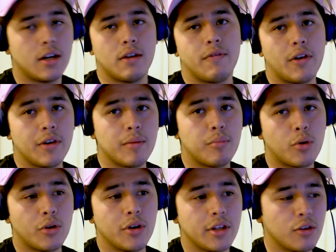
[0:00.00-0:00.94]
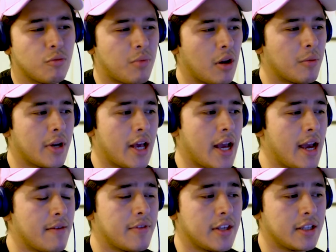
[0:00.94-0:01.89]
Very important, you probably want to
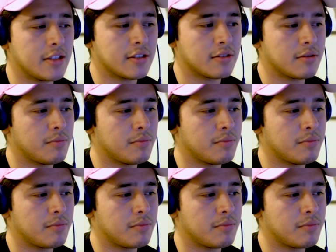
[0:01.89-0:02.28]
have these